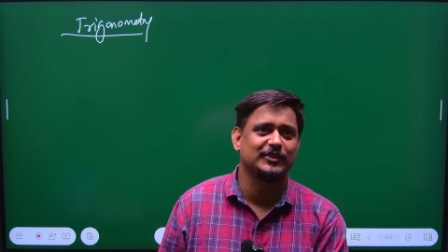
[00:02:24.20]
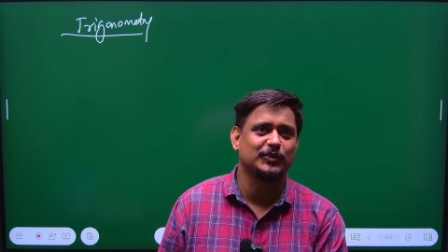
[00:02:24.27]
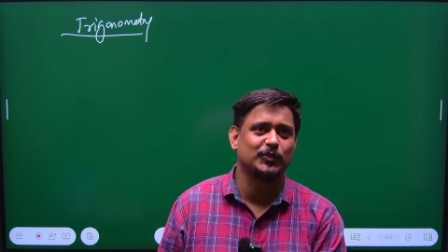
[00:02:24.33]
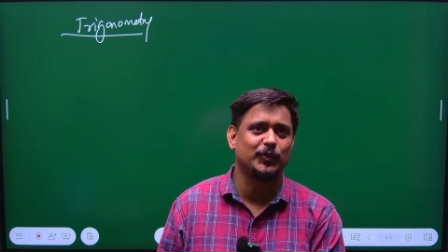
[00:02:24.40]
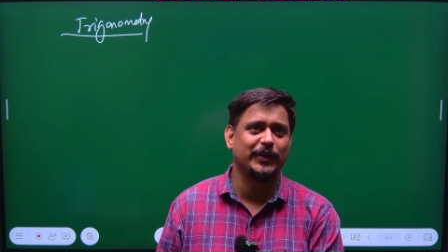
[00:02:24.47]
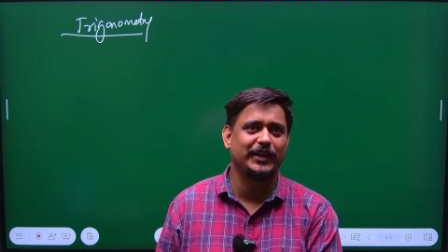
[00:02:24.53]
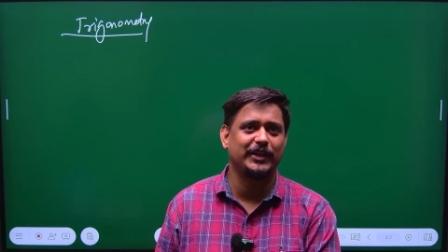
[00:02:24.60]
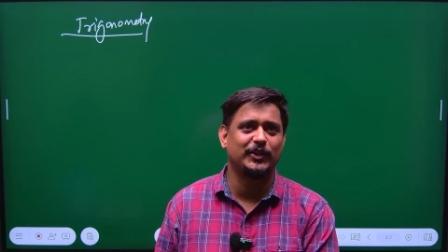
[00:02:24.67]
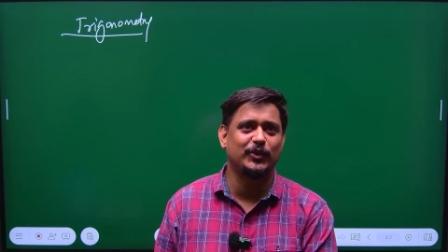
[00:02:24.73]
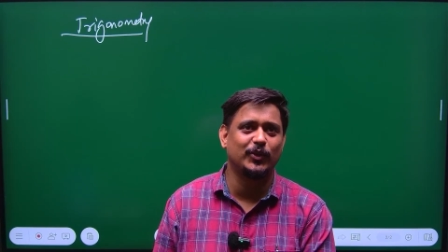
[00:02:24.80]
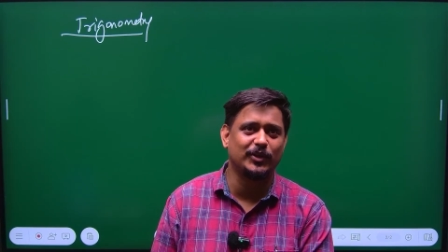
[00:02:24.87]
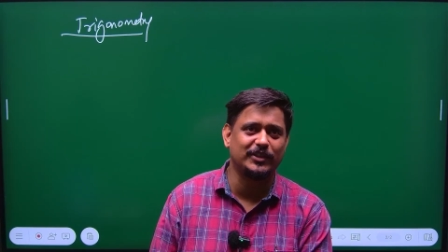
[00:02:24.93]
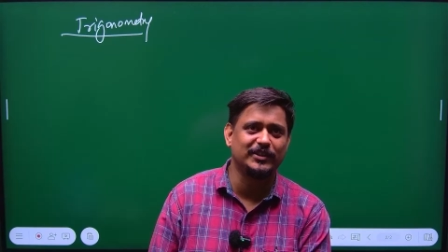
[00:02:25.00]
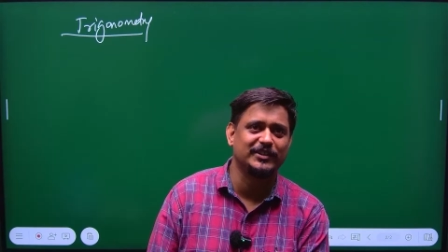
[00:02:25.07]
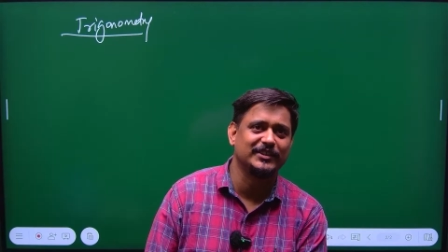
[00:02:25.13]
Very
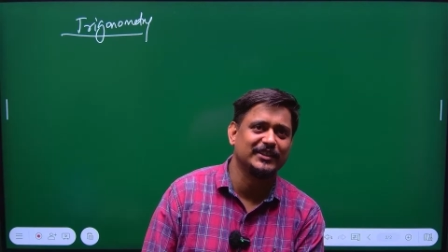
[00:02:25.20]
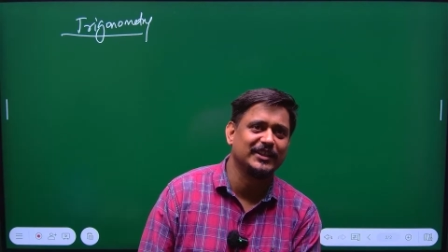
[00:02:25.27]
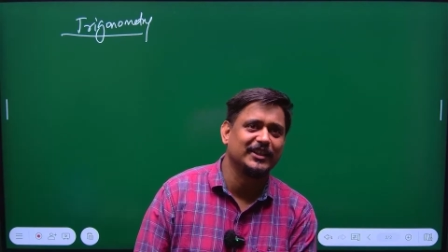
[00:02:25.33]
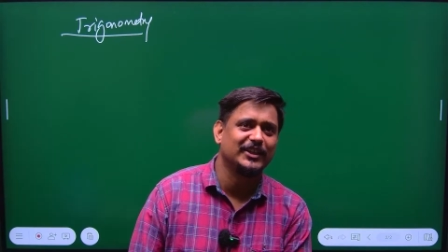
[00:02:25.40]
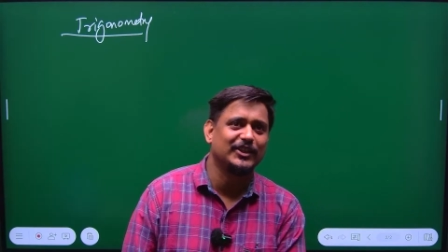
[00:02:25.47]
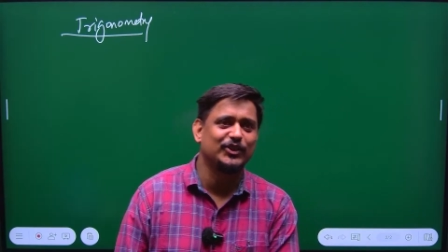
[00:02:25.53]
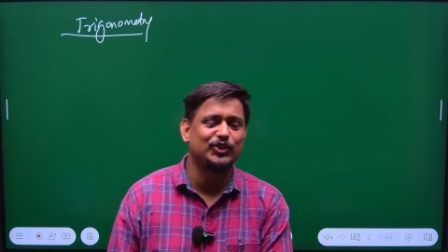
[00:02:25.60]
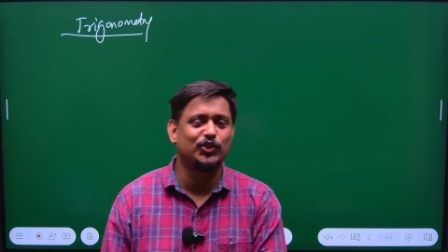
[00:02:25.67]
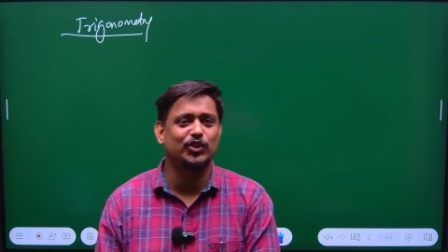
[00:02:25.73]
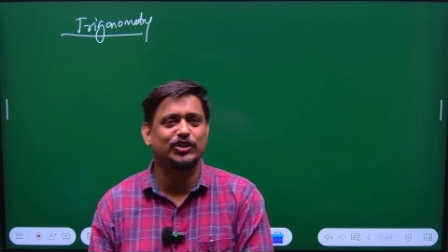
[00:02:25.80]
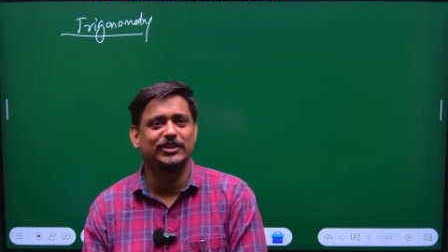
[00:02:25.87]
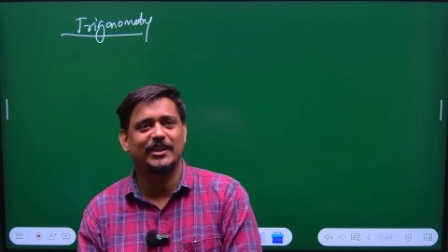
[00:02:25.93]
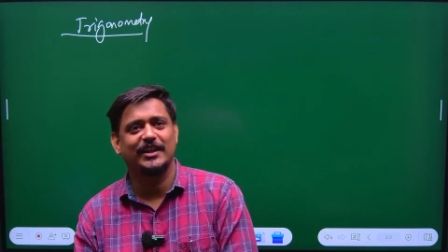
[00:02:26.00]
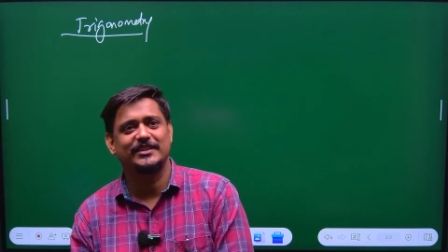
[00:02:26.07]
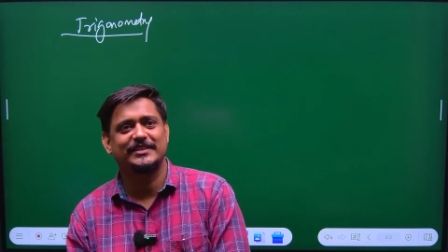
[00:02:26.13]
good.
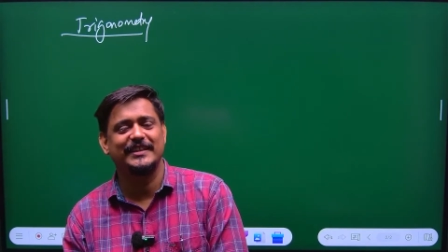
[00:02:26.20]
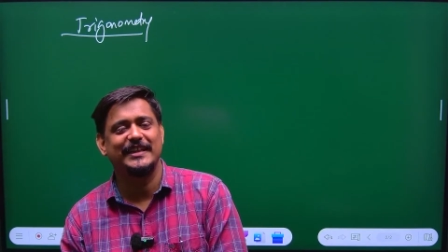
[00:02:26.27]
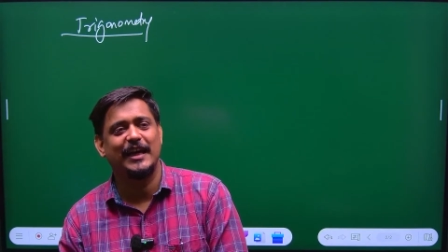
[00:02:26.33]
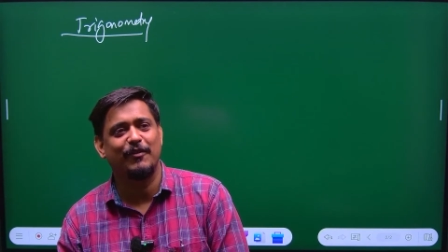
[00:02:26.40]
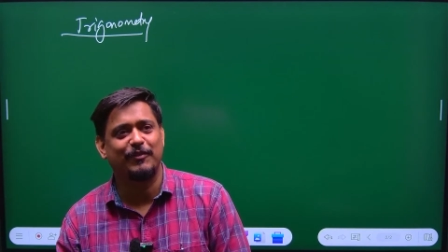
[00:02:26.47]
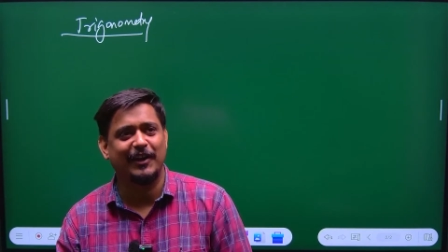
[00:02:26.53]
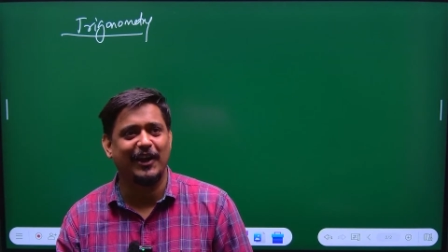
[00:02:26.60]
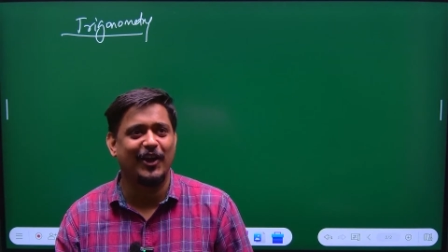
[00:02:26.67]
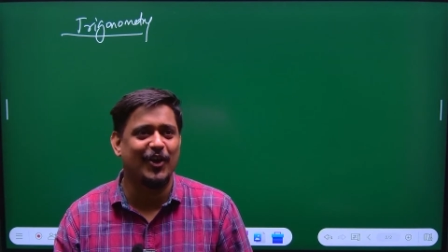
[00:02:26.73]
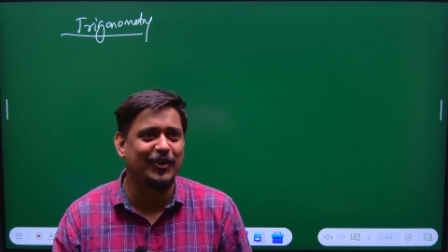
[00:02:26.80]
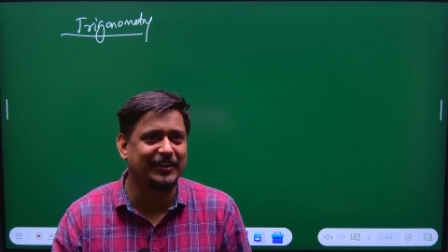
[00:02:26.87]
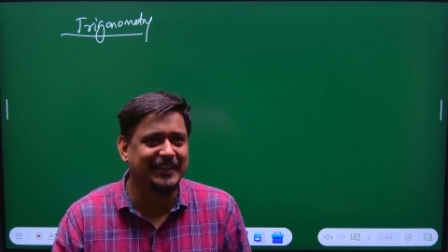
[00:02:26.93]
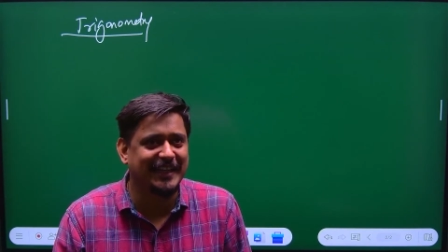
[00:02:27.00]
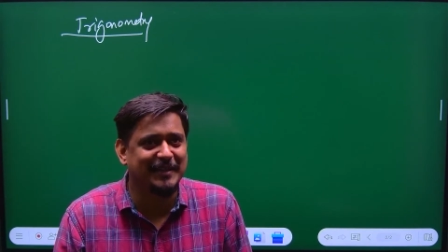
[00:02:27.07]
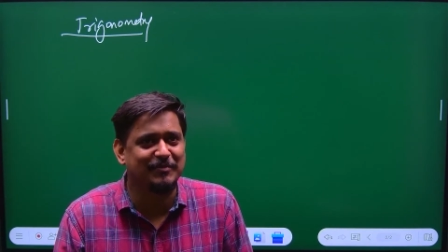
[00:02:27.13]
Joshita seeing after a long
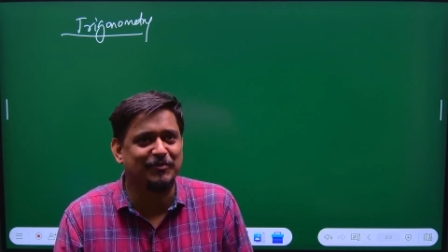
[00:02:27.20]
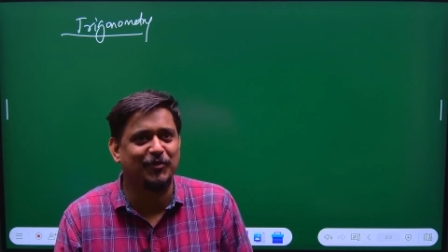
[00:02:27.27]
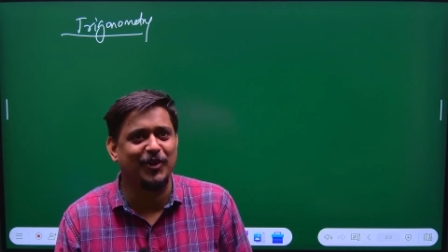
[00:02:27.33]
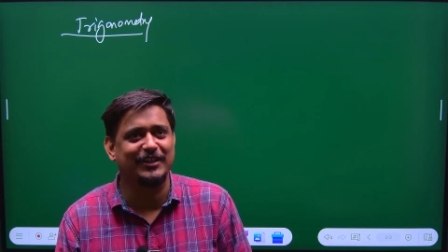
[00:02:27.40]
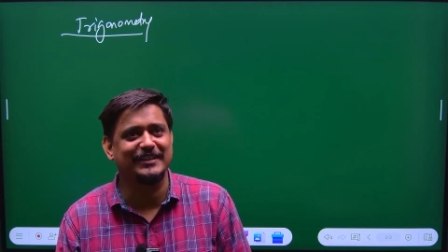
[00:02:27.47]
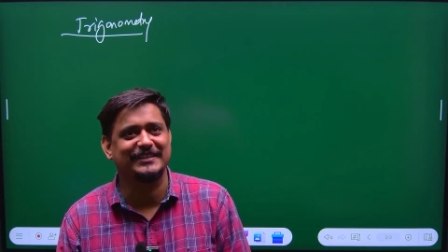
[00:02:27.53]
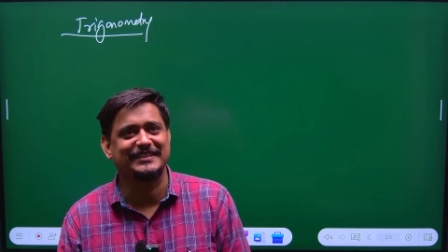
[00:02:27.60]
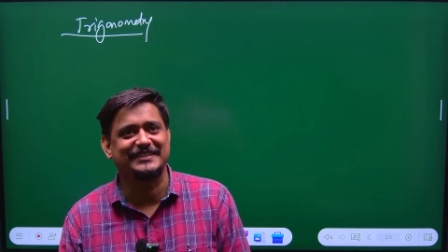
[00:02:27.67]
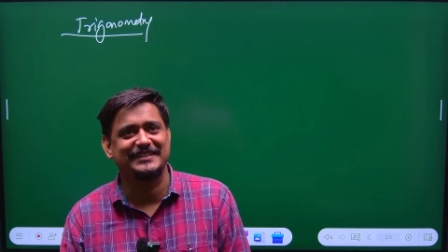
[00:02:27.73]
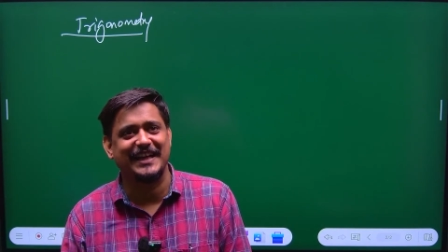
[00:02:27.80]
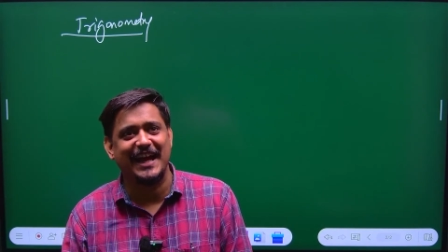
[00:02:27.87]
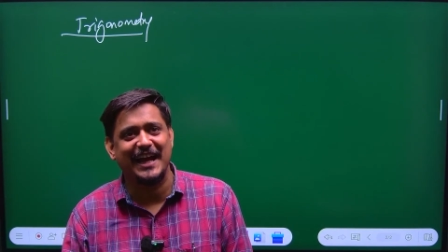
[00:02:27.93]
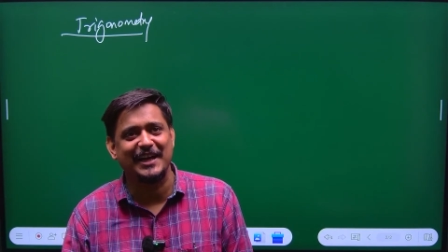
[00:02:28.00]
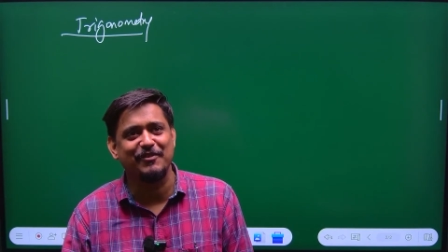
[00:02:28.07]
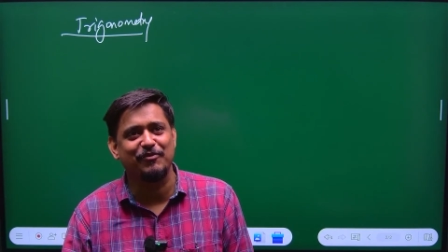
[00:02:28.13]
time. What is
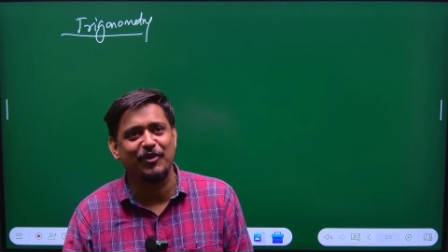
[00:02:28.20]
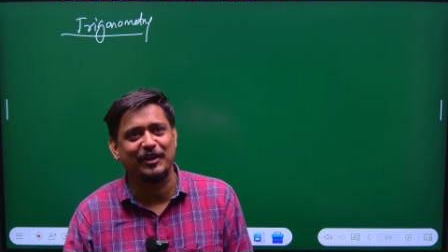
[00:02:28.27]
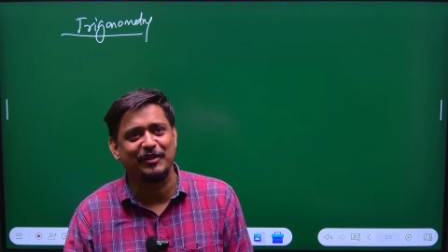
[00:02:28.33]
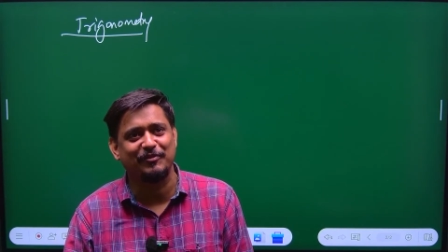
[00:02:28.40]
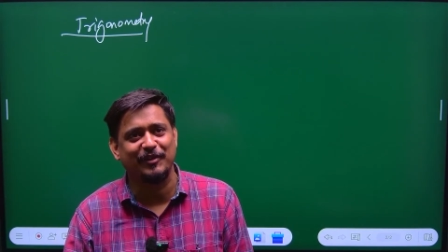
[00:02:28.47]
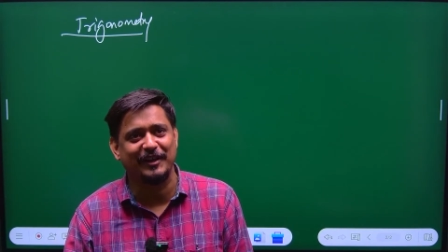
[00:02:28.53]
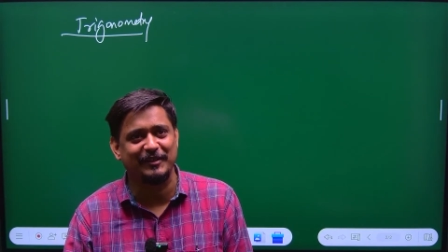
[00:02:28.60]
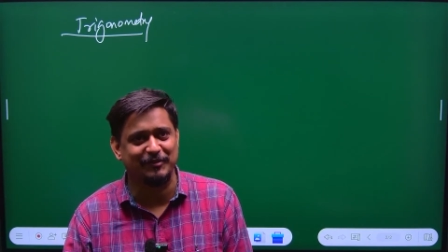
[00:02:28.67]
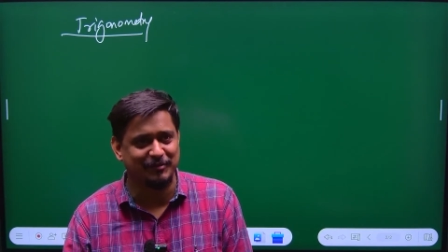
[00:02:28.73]
tan 45?